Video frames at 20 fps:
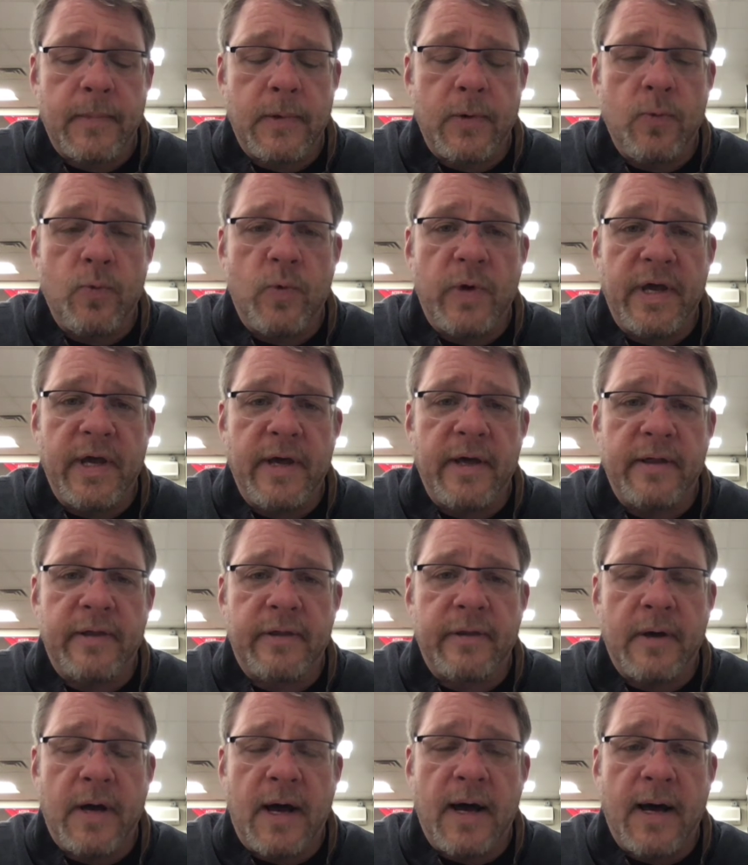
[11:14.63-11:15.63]

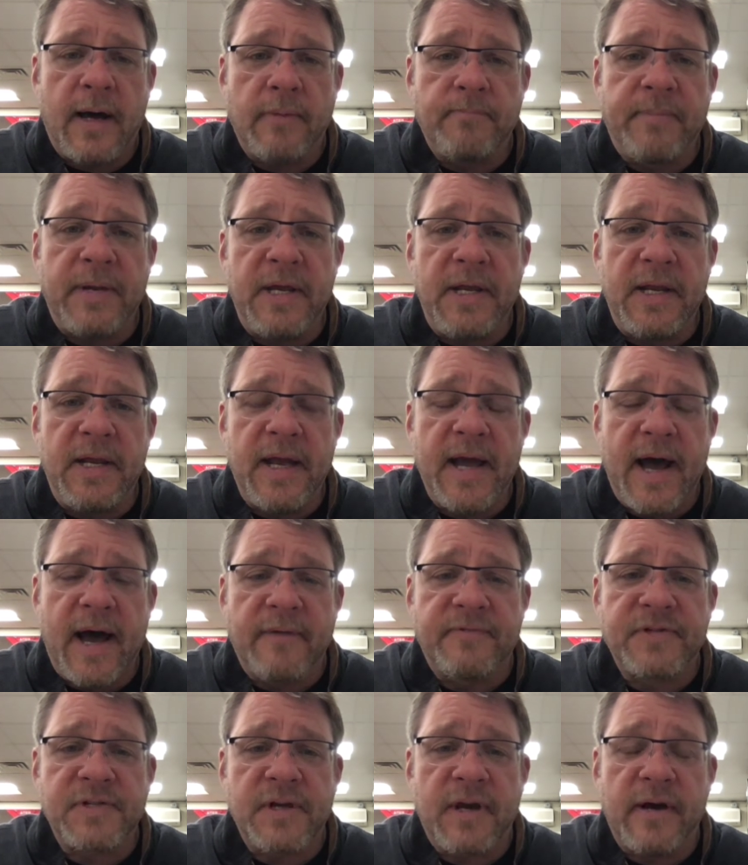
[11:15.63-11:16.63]
with
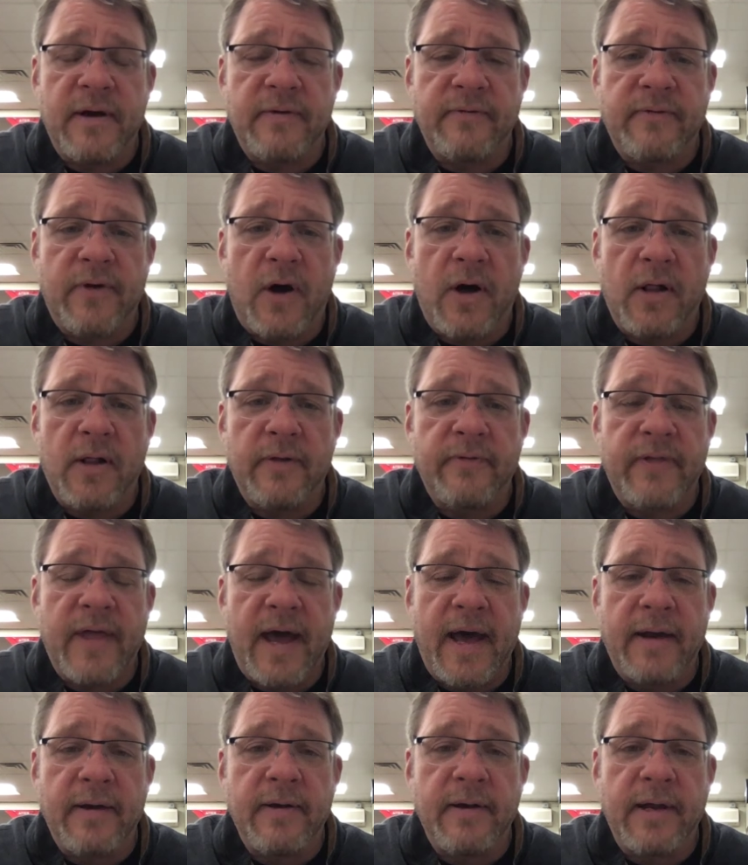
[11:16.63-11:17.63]
PDFs of all of
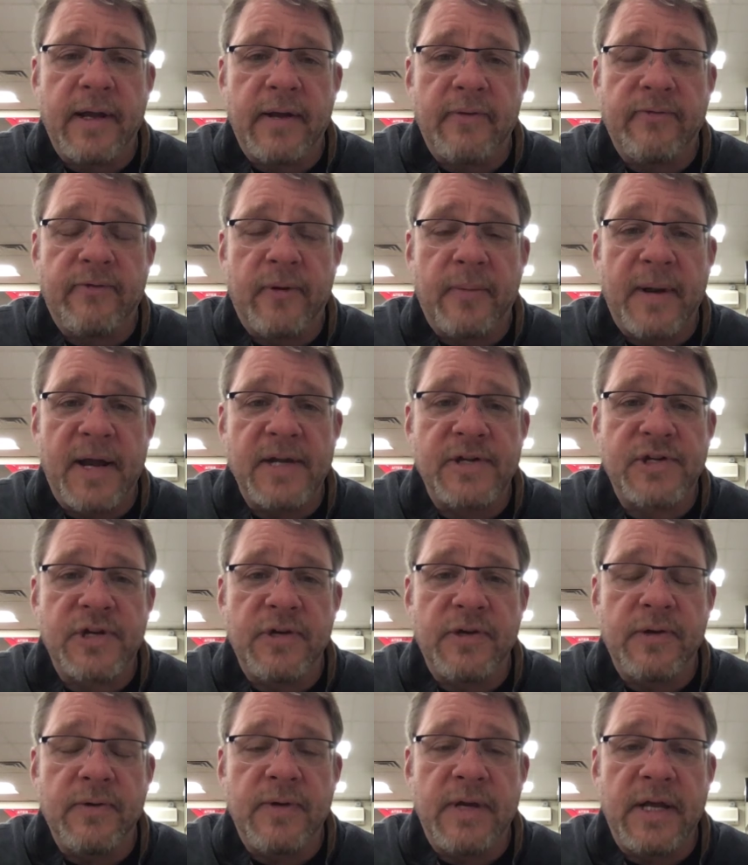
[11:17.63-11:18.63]
that
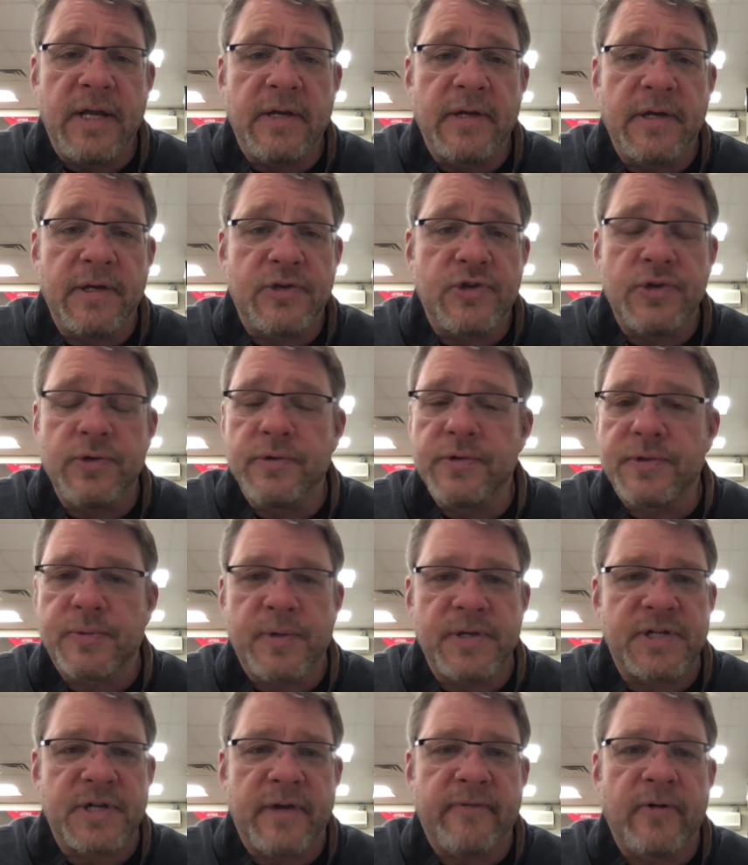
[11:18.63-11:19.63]
information you need to choose
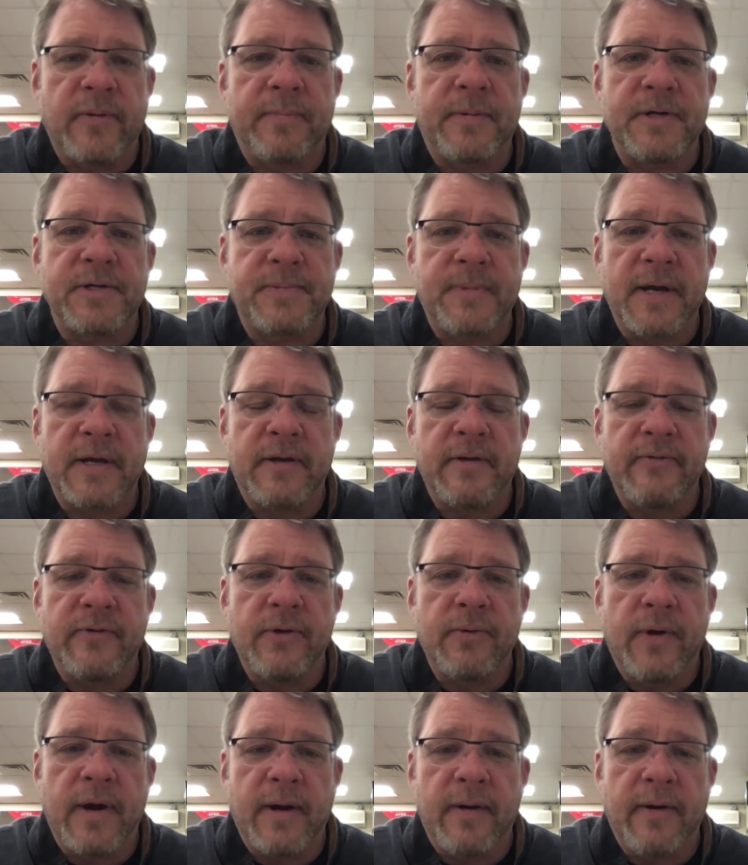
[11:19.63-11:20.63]
whichever perspective
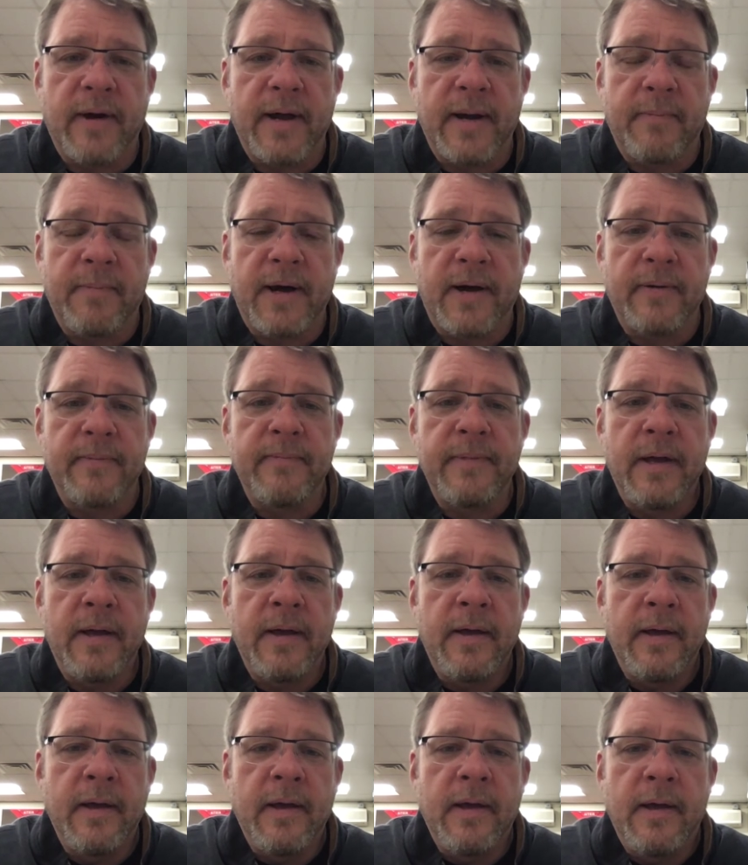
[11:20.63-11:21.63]
you want to write about.
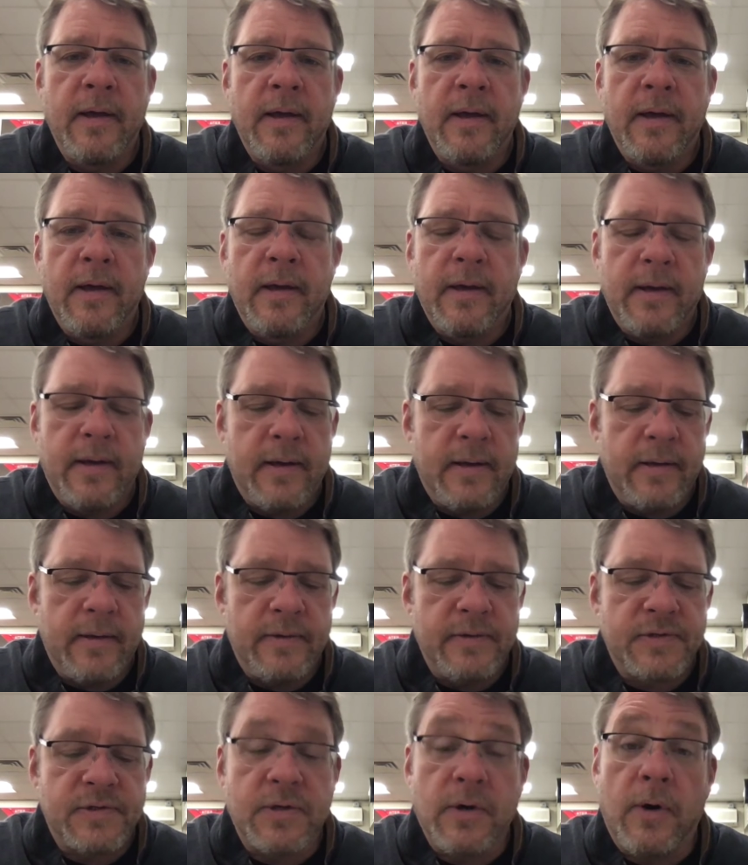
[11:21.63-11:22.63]

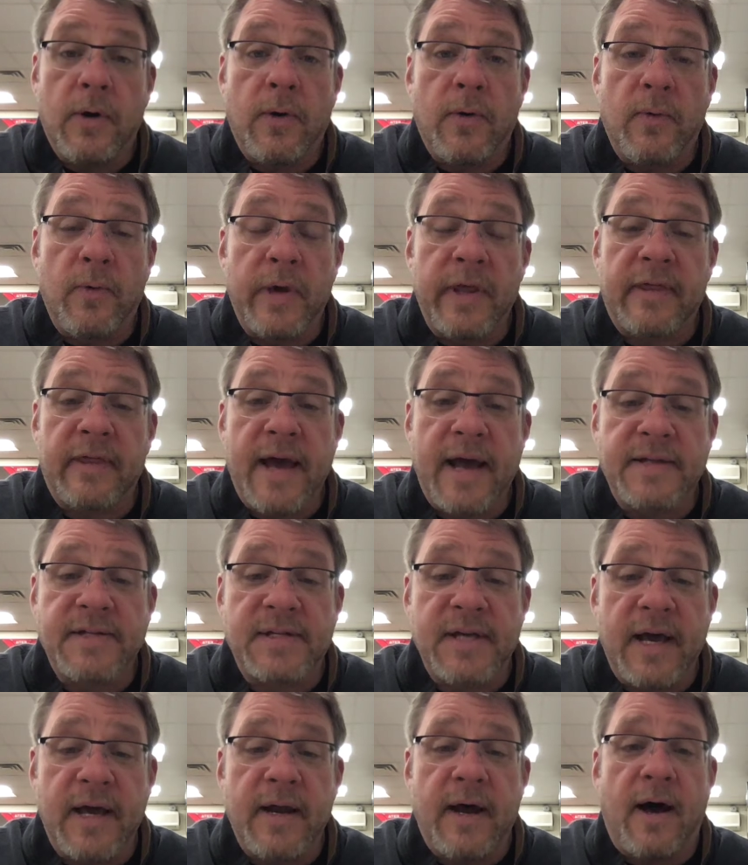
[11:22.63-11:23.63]
So with that
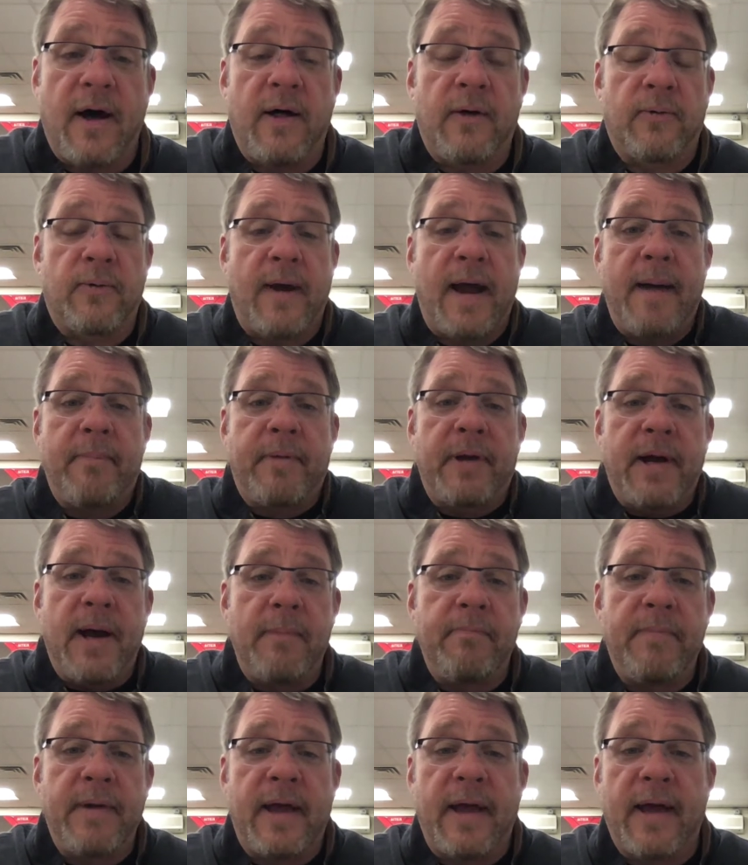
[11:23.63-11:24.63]
said, I'll wrap it
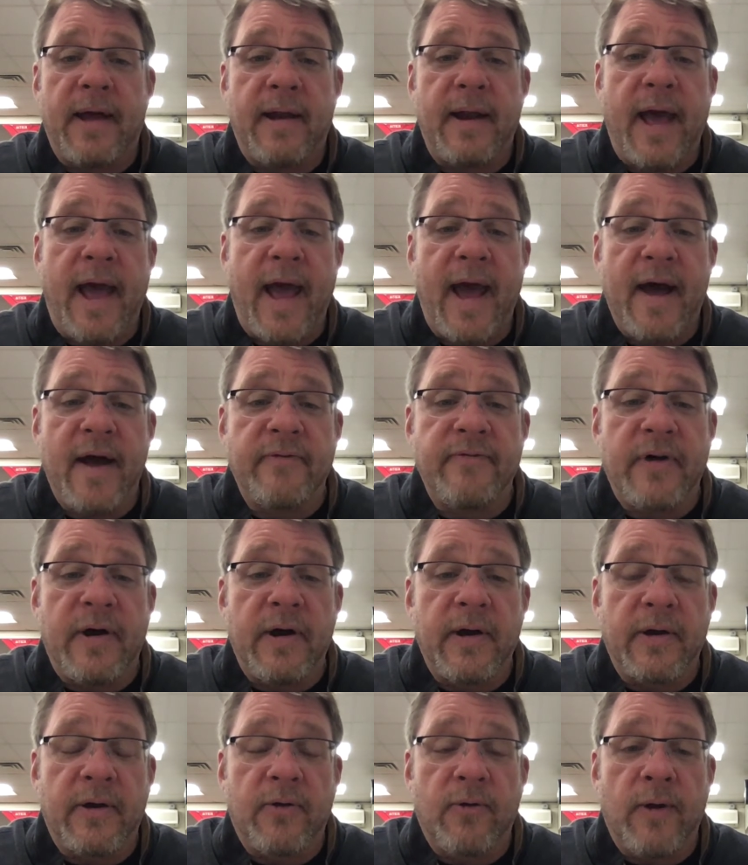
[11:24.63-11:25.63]
up and have
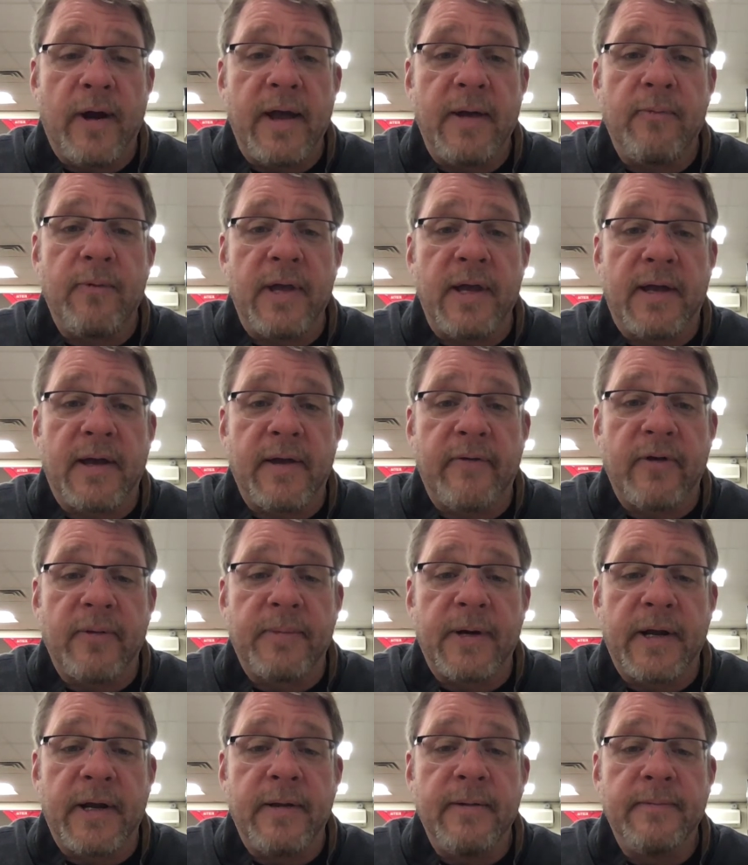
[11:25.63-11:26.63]
a great week,
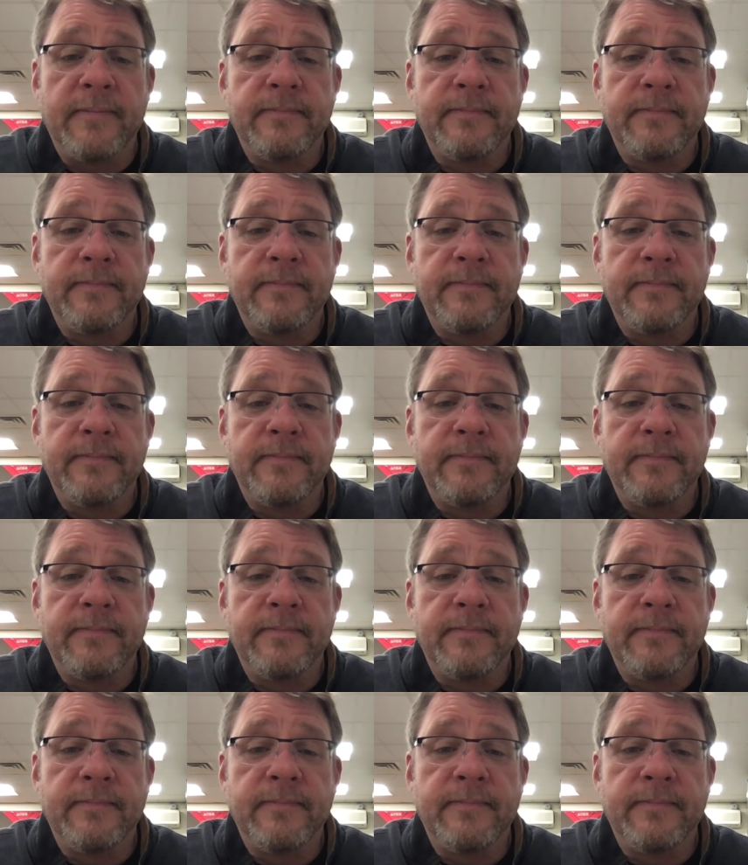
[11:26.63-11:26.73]
everybody.